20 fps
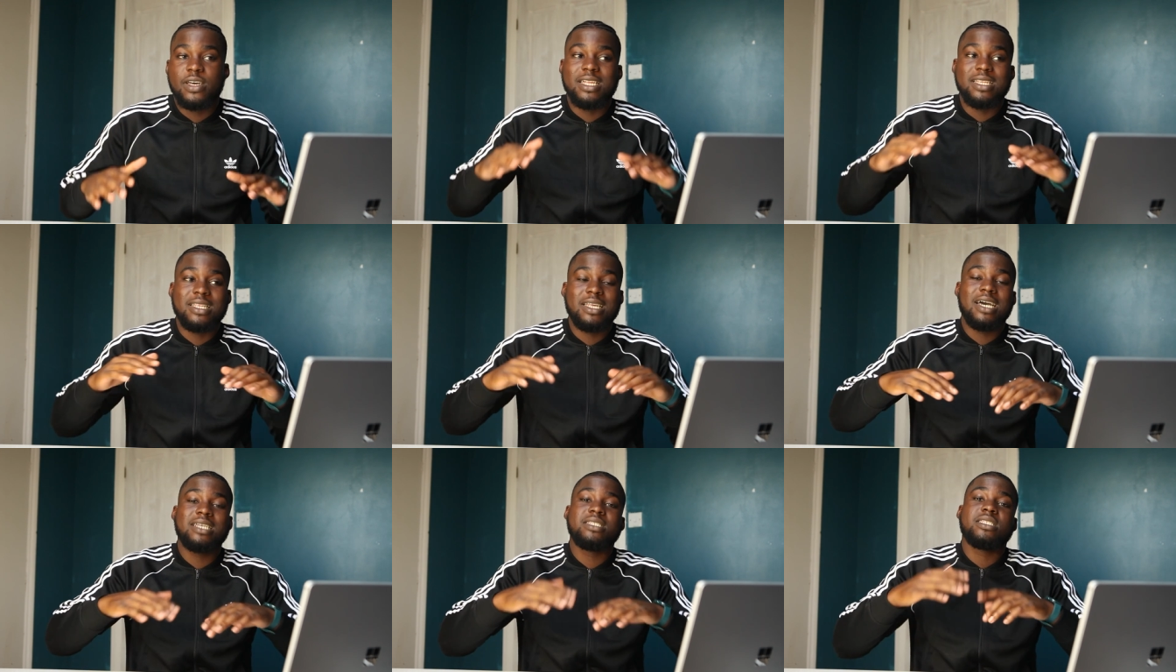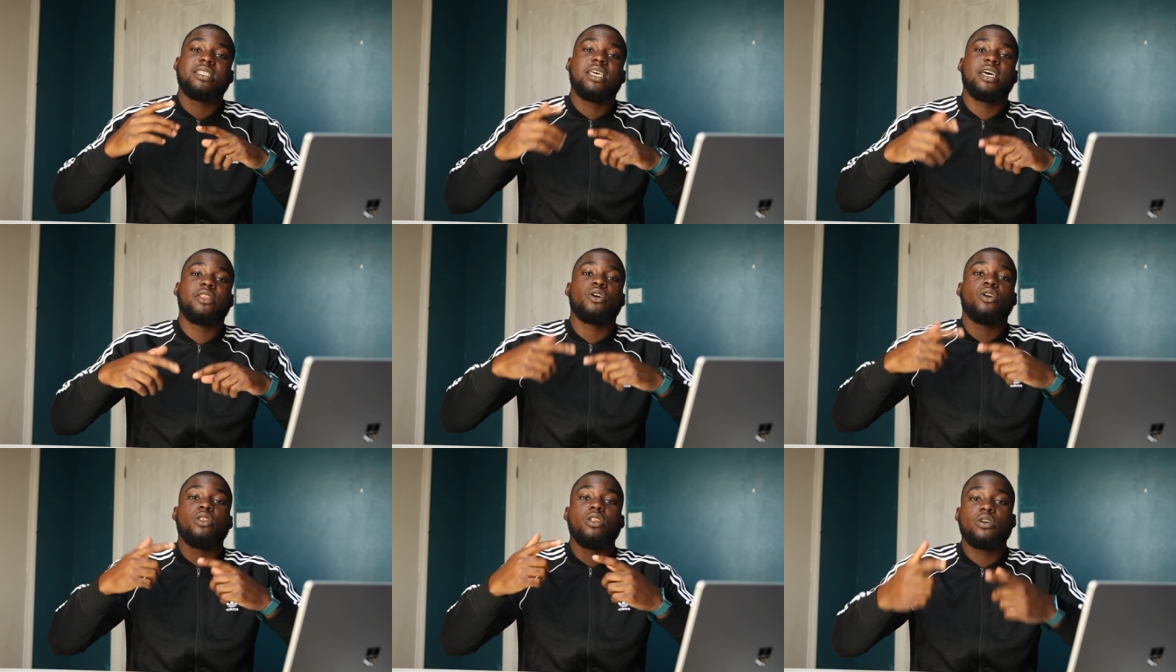and dies a
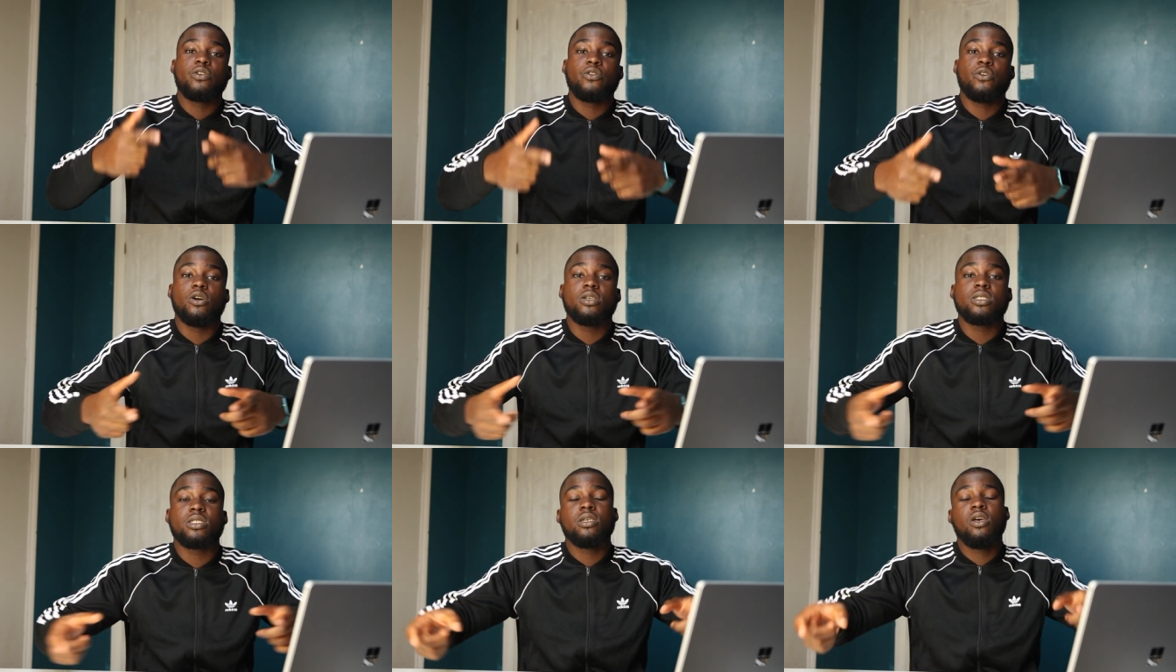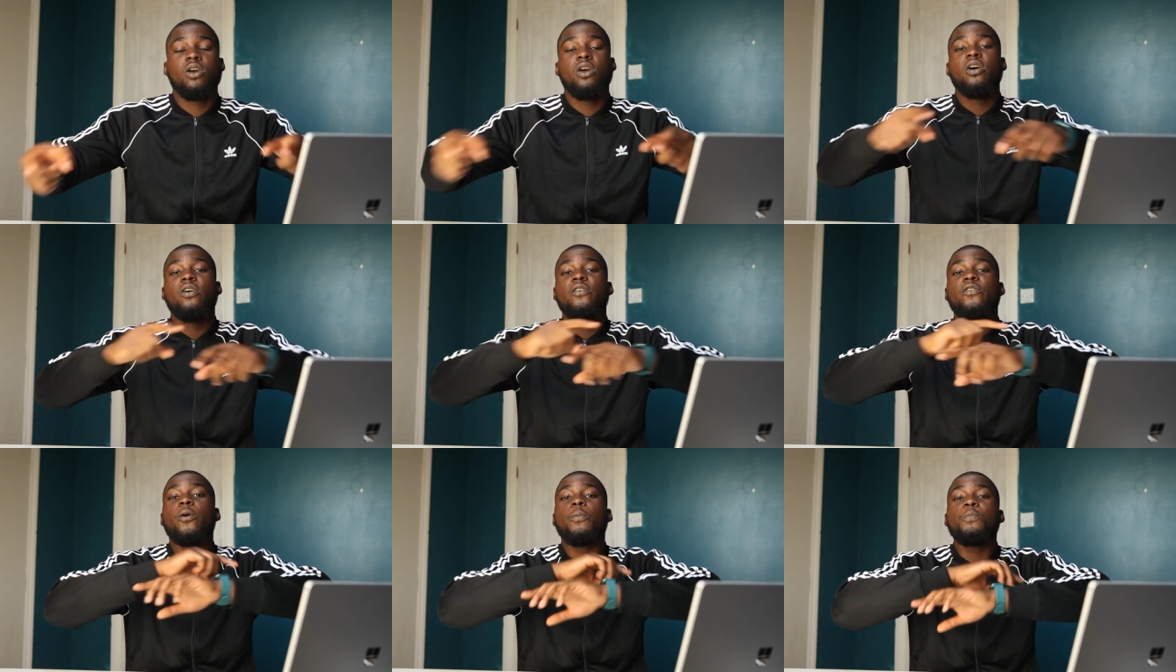death on the cross
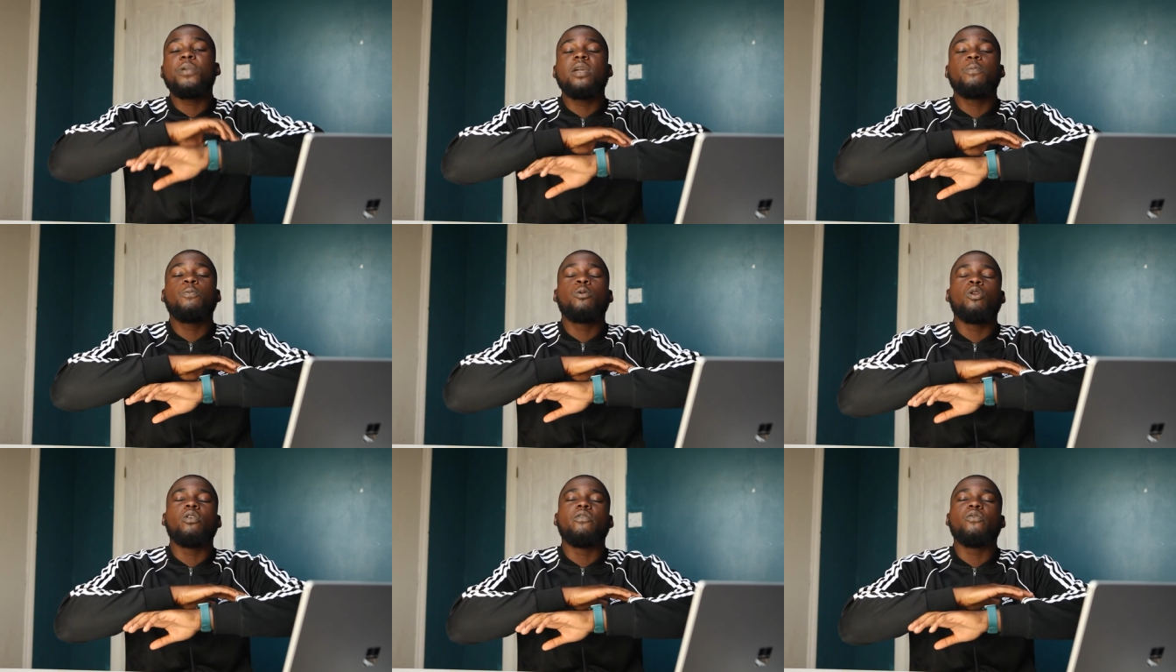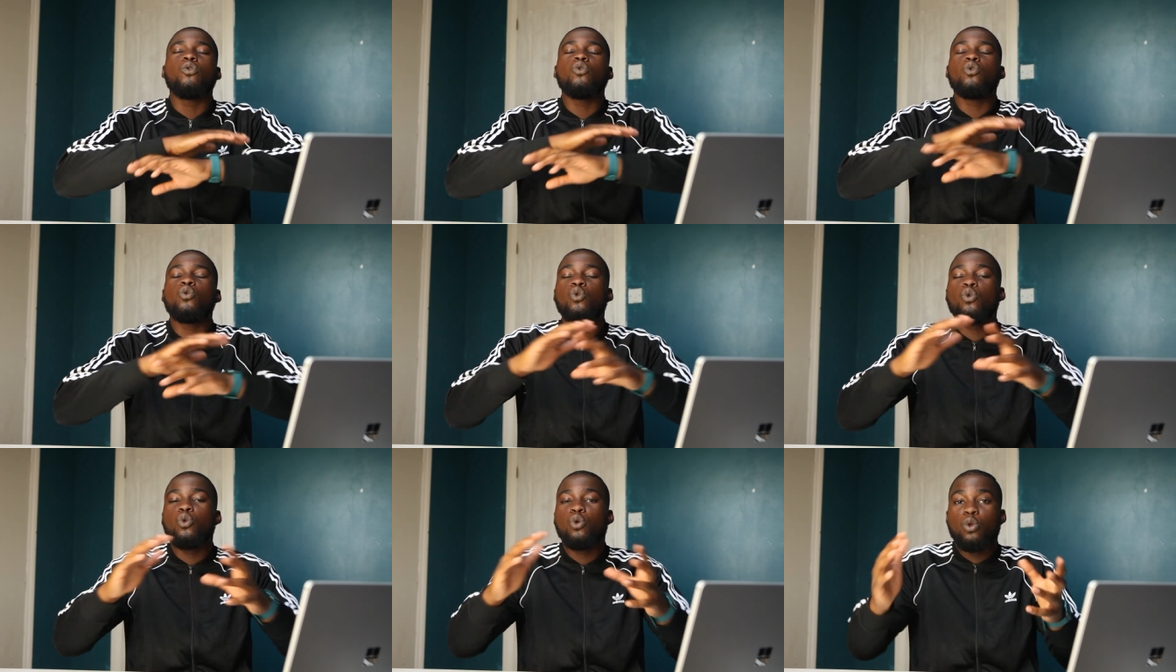for people of
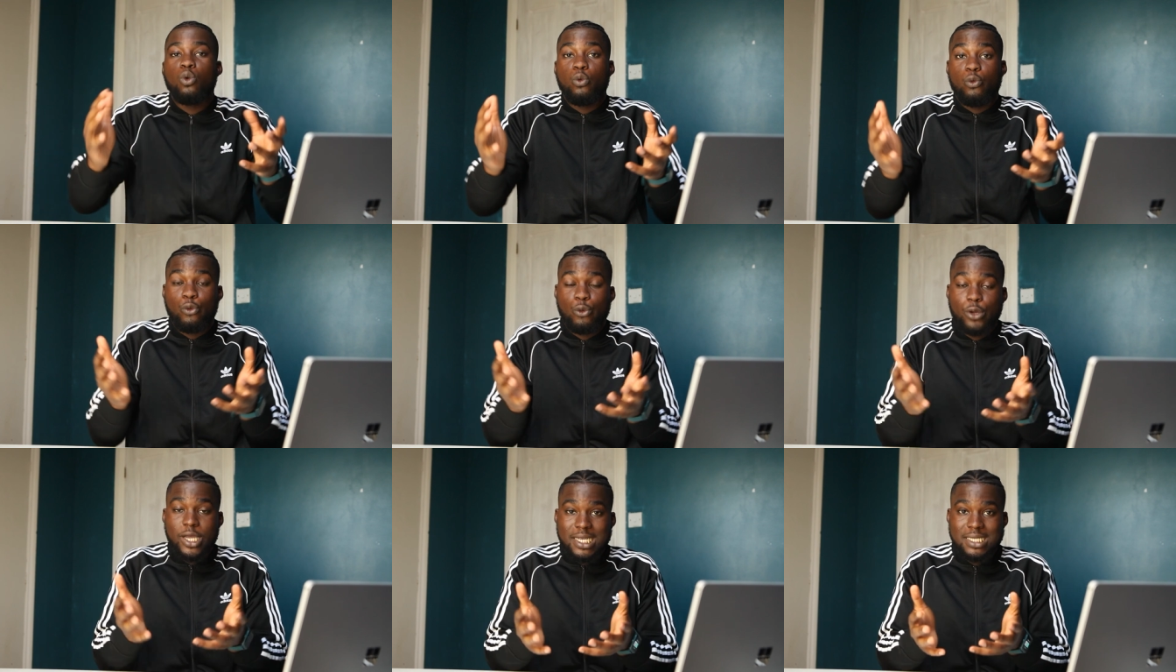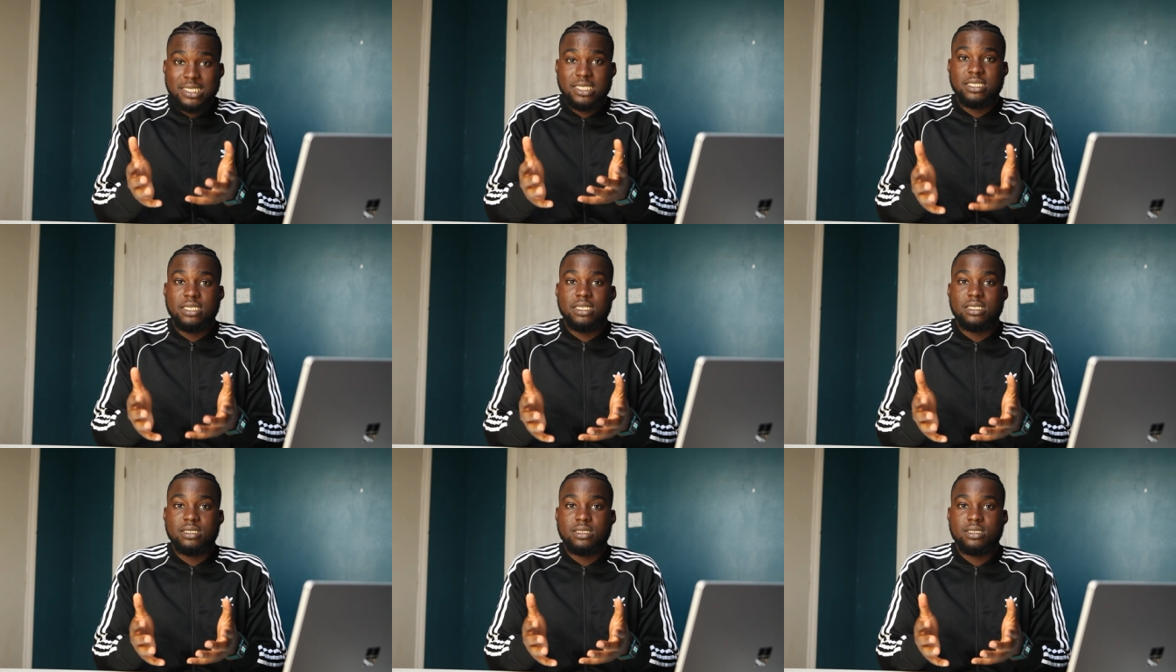all
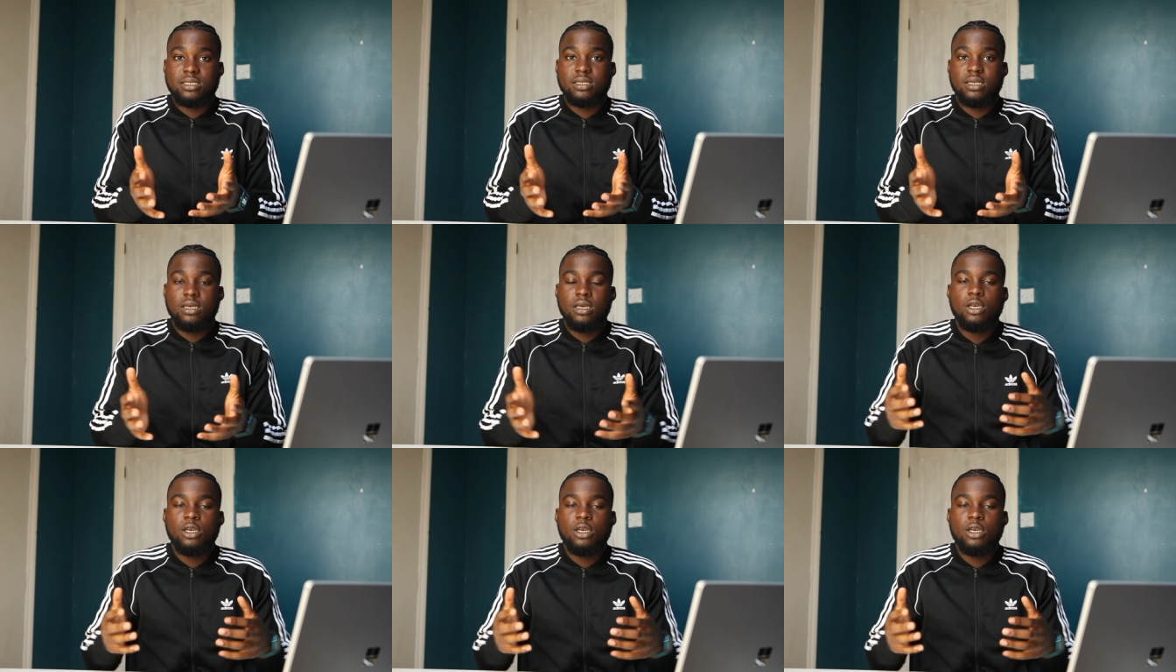races